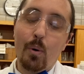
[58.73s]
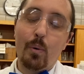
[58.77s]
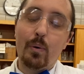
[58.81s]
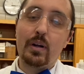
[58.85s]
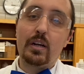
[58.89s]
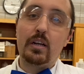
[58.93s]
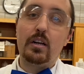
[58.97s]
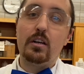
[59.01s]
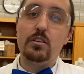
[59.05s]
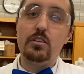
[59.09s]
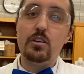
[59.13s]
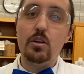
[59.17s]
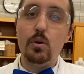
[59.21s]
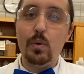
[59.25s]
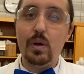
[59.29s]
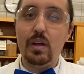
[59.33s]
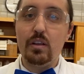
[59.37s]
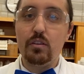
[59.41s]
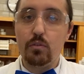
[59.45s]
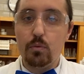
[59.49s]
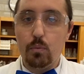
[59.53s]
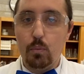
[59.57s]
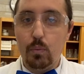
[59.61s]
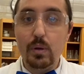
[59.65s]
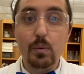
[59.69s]
we're gonna do
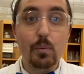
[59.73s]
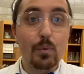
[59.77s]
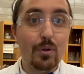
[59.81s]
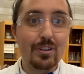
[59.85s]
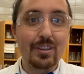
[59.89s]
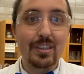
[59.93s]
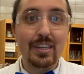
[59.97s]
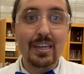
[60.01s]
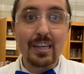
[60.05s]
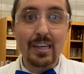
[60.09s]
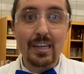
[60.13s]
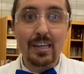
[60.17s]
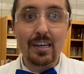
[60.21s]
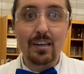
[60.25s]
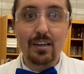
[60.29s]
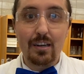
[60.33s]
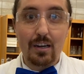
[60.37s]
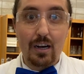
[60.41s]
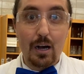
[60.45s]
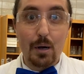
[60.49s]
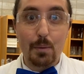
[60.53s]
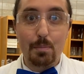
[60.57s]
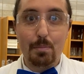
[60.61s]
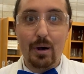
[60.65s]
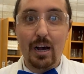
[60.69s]
is we will need
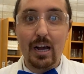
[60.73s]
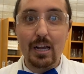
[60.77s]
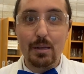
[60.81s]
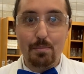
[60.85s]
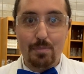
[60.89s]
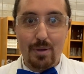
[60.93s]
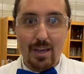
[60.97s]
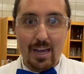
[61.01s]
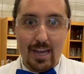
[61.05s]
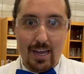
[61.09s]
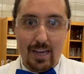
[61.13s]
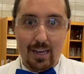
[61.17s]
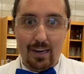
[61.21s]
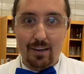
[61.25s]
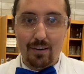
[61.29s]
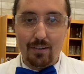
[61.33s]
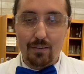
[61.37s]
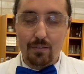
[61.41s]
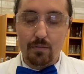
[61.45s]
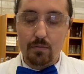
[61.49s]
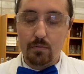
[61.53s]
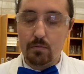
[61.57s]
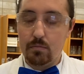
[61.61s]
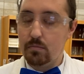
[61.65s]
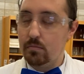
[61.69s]
a pipette.
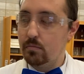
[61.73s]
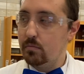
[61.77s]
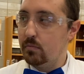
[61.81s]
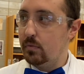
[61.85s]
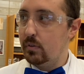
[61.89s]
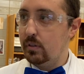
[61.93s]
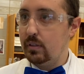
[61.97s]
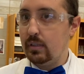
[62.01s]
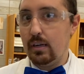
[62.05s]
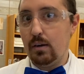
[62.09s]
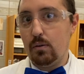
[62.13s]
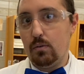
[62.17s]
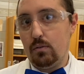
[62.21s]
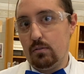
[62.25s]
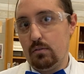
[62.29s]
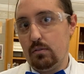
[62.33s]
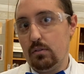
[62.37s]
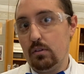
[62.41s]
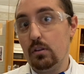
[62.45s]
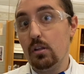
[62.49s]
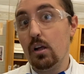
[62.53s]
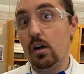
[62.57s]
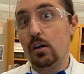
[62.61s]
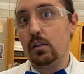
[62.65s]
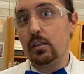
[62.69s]
Now,
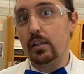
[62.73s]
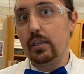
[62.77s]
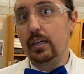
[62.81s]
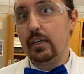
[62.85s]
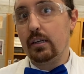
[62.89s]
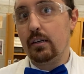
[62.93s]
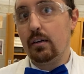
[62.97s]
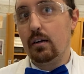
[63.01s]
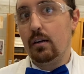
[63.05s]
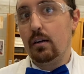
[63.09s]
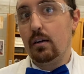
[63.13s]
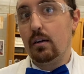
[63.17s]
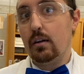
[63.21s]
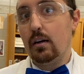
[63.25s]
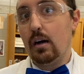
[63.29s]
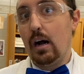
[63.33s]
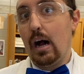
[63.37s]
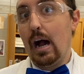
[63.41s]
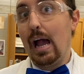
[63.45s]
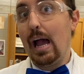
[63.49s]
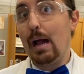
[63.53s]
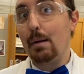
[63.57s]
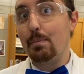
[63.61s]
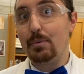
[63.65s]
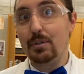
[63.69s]
luckily,
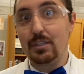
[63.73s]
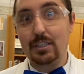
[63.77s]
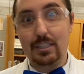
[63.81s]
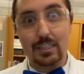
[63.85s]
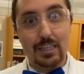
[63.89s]
I happen to